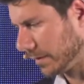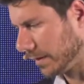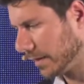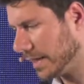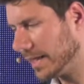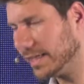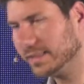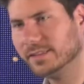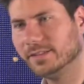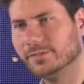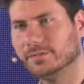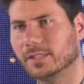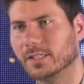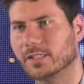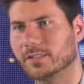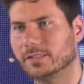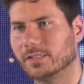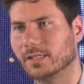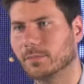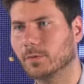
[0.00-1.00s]
And if there
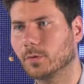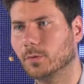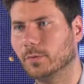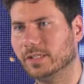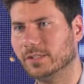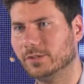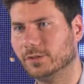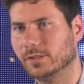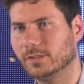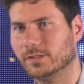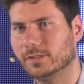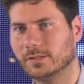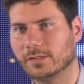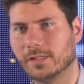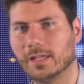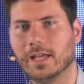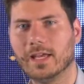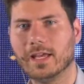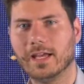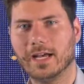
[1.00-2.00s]
are some questions,
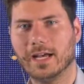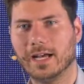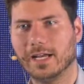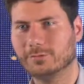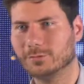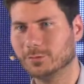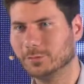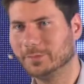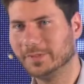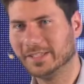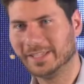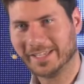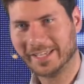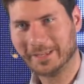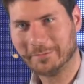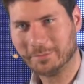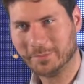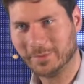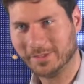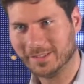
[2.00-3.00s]
I would be
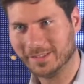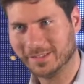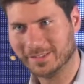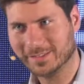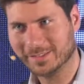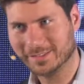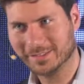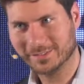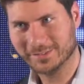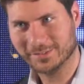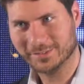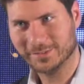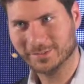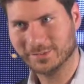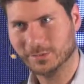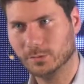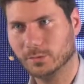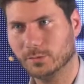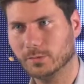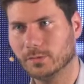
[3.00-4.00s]
happy
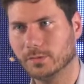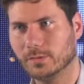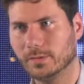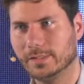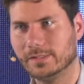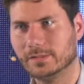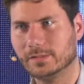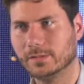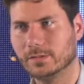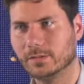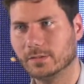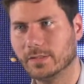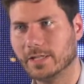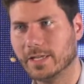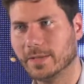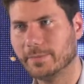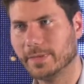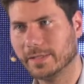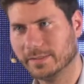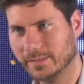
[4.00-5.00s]
to listen to
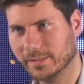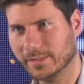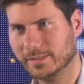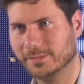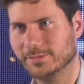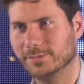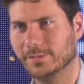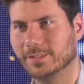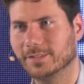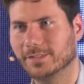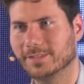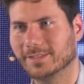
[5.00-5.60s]
them and answer.